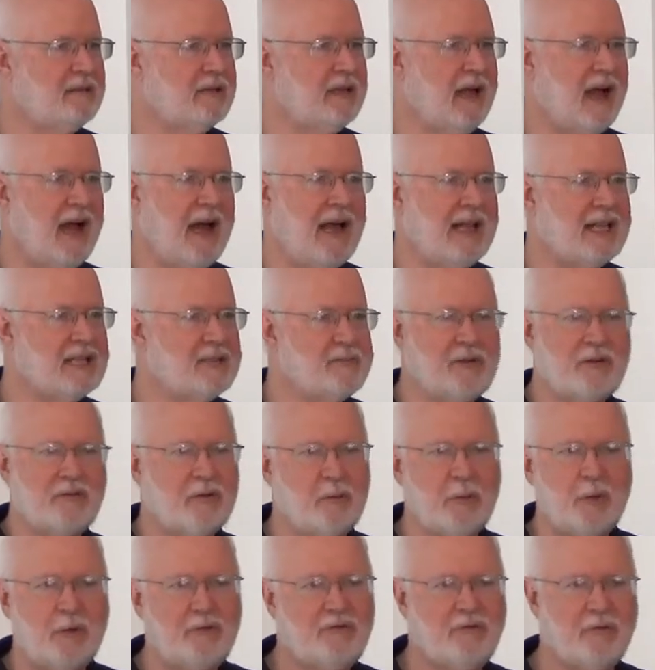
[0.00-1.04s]
God has been
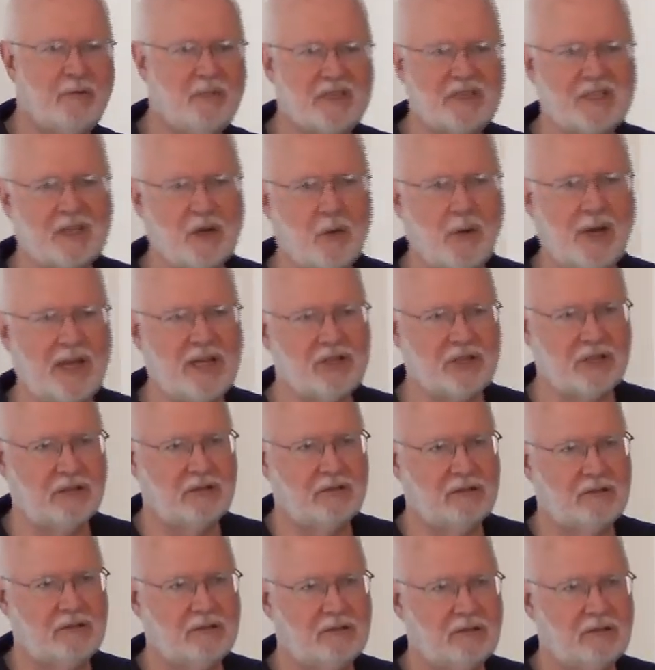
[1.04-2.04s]
removed from this equation.